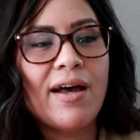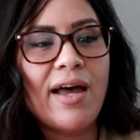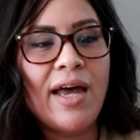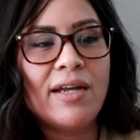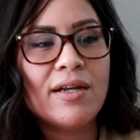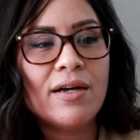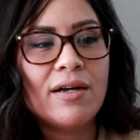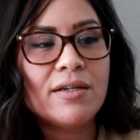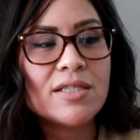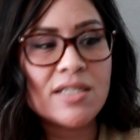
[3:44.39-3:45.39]
And
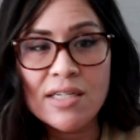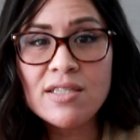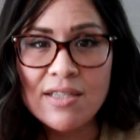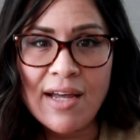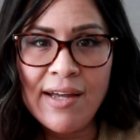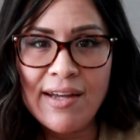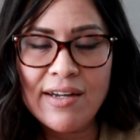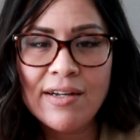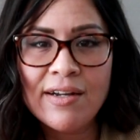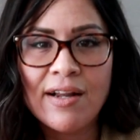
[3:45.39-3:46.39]
since
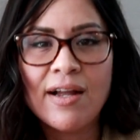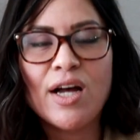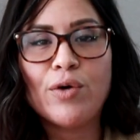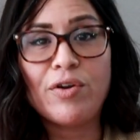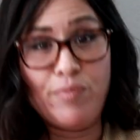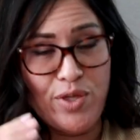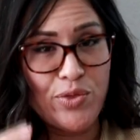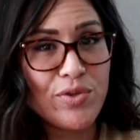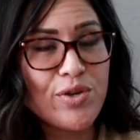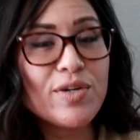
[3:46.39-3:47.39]
then, I've been
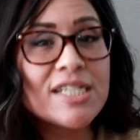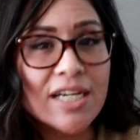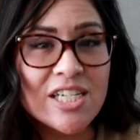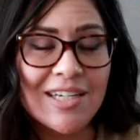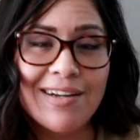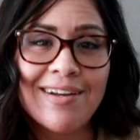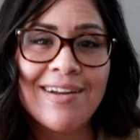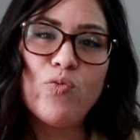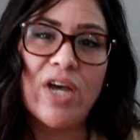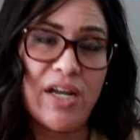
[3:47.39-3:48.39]
through the recession.
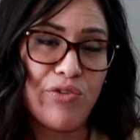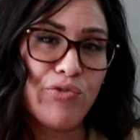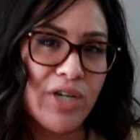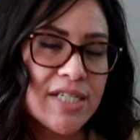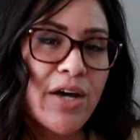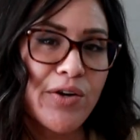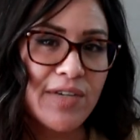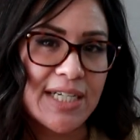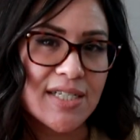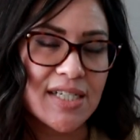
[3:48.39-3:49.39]
We had a freeze on
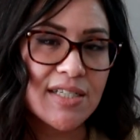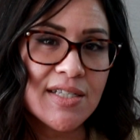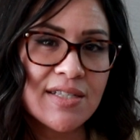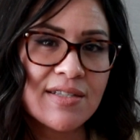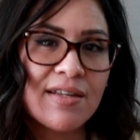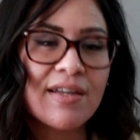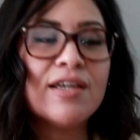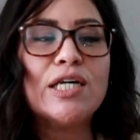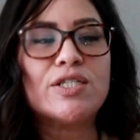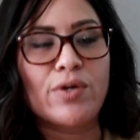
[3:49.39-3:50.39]
raises.
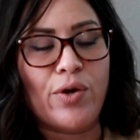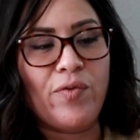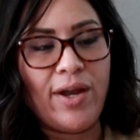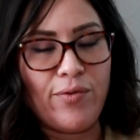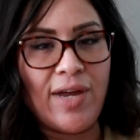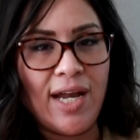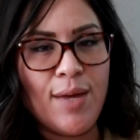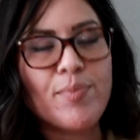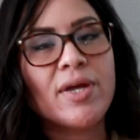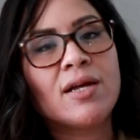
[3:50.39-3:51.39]
So our rent went
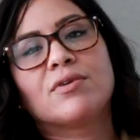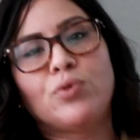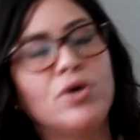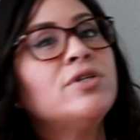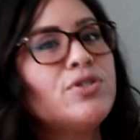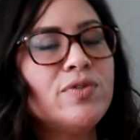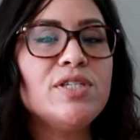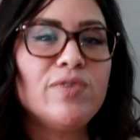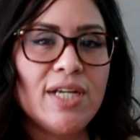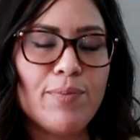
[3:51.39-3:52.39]
up,
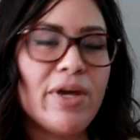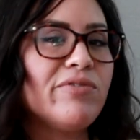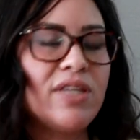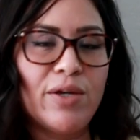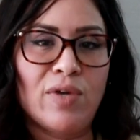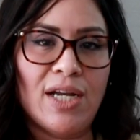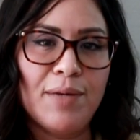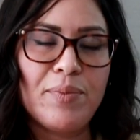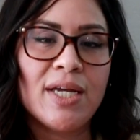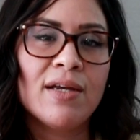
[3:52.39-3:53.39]
groceries went up, everything went
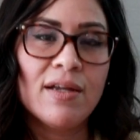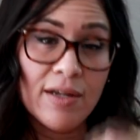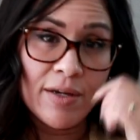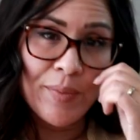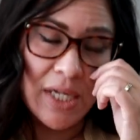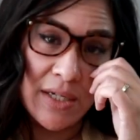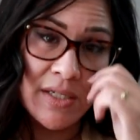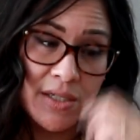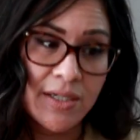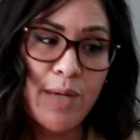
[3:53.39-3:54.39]
up. But I was
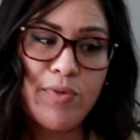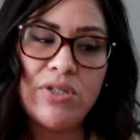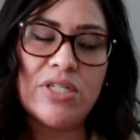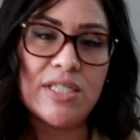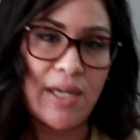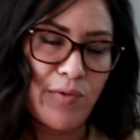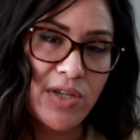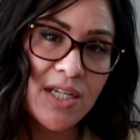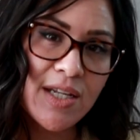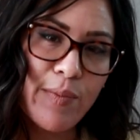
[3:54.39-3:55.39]
still able to stay
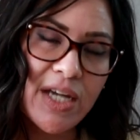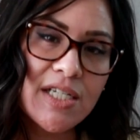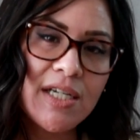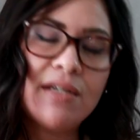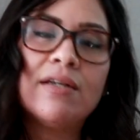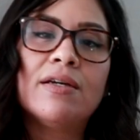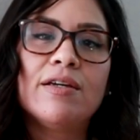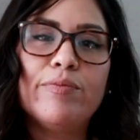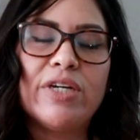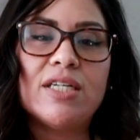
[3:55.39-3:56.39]
within the budget
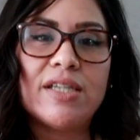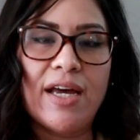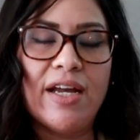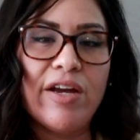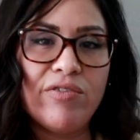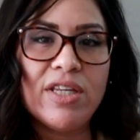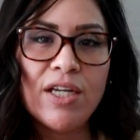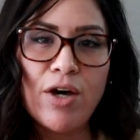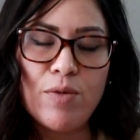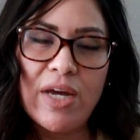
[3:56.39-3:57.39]
because I had
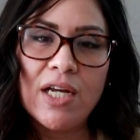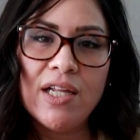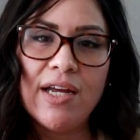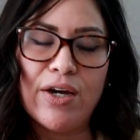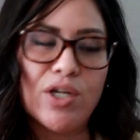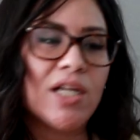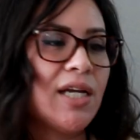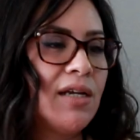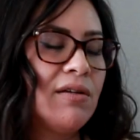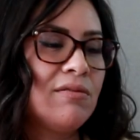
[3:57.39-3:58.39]
everything automatically
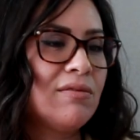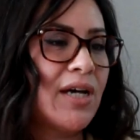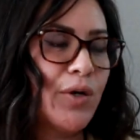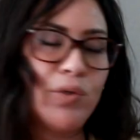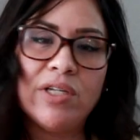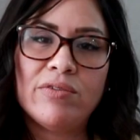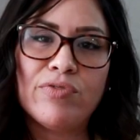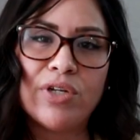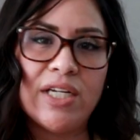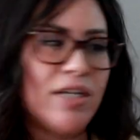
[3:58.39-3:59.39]
calculated, not only
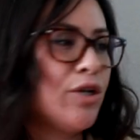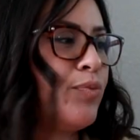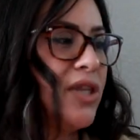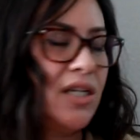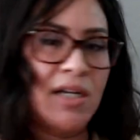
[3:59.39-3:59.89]
for the year, but the